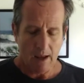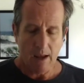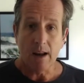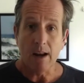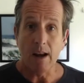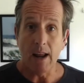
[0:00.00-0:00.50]

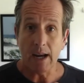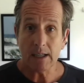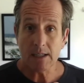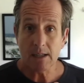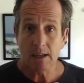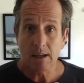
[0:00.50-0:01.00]

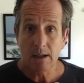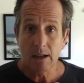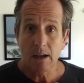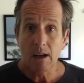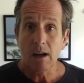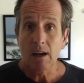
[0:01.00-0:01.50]
Next,
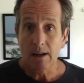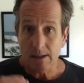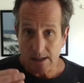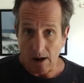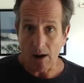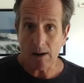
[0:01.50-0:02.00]

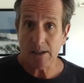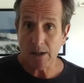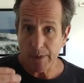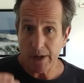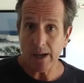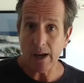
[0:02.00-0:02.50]
talk to
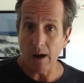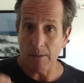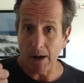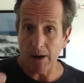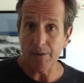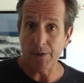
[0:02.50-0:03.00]
me
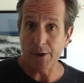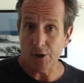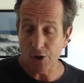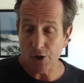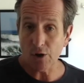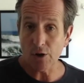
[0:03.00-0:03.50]
about the
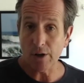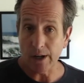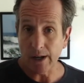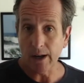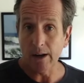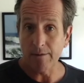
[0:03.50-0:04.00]

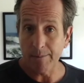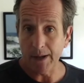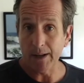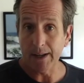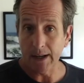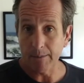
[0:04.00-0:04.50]
journey of
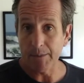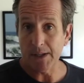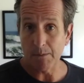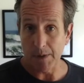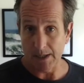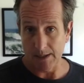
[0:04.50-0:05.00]
building up this
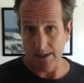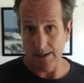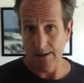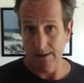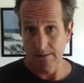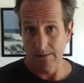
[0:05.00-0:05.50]
business,
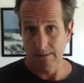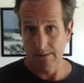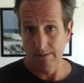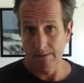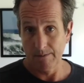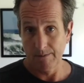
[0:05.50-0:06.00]

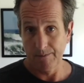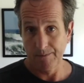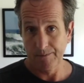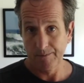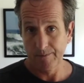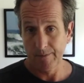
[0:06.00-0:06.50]

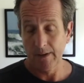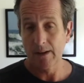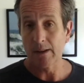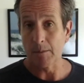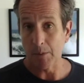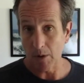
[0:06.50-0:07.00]

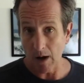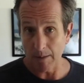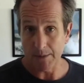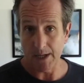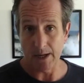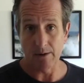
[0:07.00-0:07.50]
the
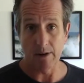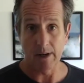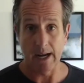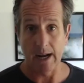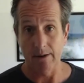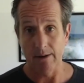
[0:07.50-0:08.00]
problems that you
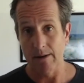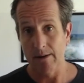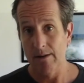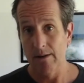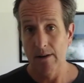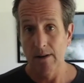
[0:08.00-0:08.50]
encountered.
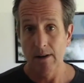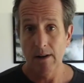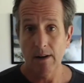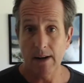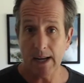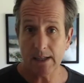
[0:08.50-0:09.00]

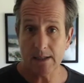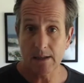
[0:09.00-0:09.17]
Next,